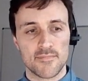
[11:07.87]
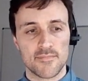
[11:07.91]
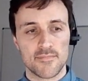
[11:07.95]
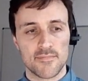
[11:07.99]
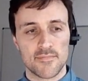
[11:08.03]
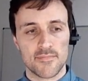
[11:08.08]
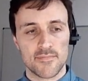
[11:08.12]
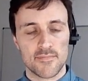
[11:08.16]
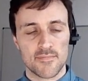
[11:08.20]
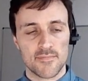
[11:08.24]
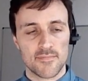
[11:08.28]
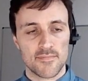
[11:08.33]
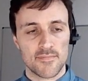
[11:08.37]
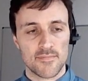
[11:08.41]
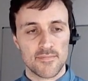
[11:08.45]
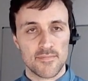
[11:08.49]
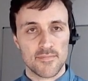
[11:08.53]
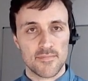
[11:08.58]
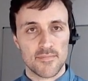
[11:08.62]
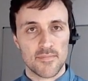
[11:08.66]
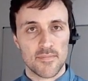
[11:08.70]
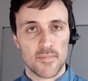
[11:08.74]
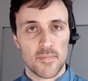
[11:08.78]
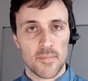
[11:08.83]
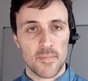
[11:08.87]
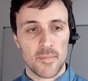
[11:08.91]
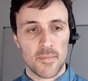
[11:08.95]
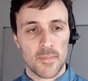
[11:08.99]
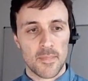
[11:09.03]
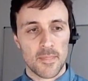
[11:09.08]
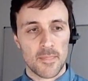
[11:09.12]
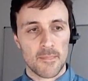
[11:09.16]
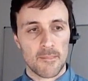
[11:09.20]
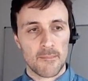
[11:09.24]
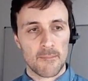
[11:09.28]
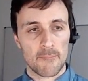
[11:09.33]

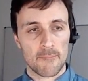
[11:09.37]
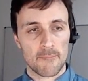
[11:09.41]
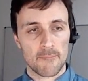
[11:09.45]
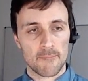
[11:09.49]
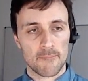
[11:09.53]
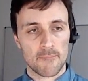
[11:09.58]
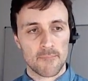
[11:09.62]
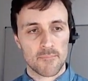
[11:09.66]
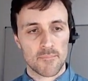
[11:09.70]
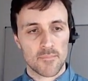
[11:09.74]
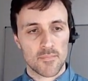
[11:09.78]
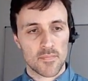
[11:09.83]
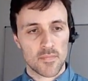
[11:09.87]
(no one is talking)